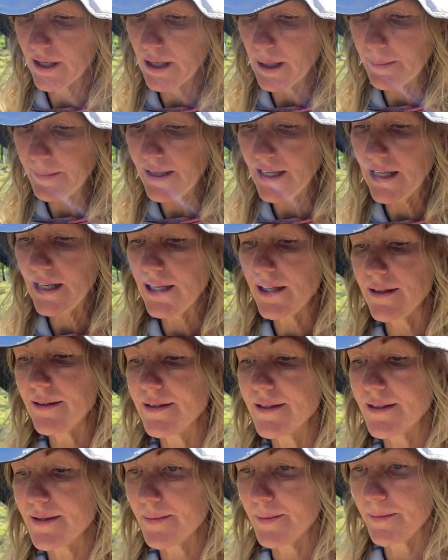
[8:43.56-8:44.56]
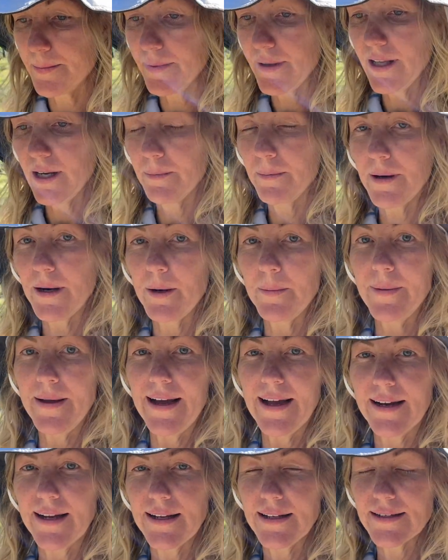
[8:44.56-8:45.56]
gummies, the peanut butter
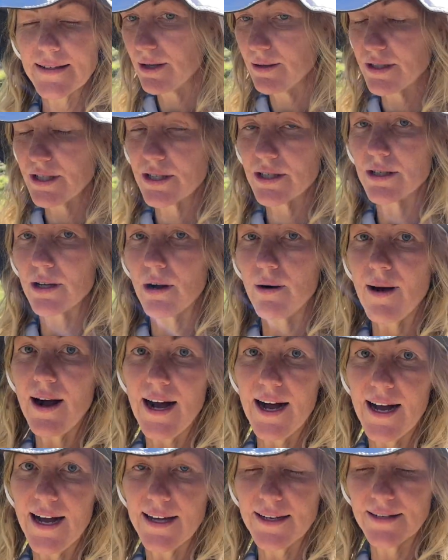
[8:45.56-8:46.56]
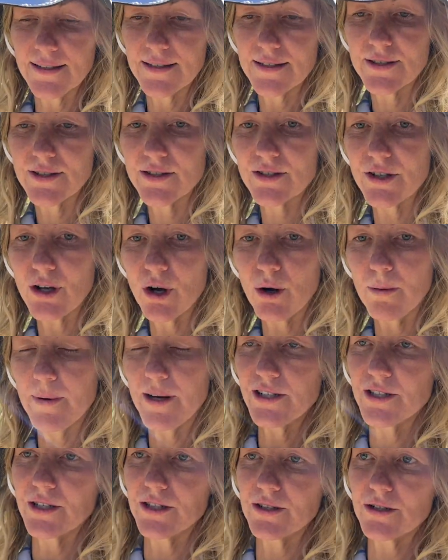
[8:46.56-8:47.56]
packets. It was so hot and so
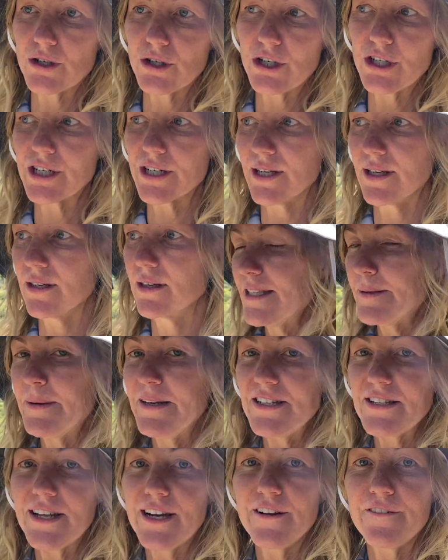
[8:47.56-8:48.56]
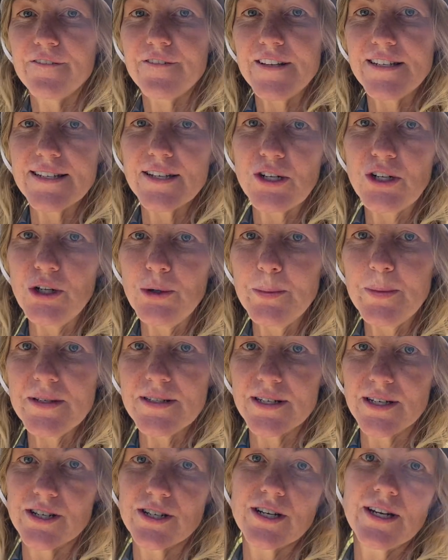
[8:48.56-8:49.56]
much exertion, especially in a physical
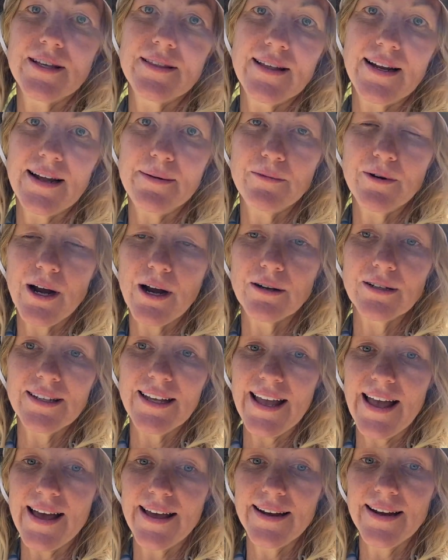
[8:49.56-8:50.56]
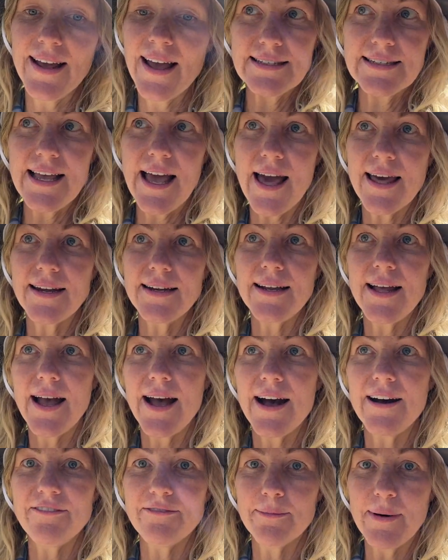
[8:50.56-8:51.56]
position that I'm rarely in. 10 and a half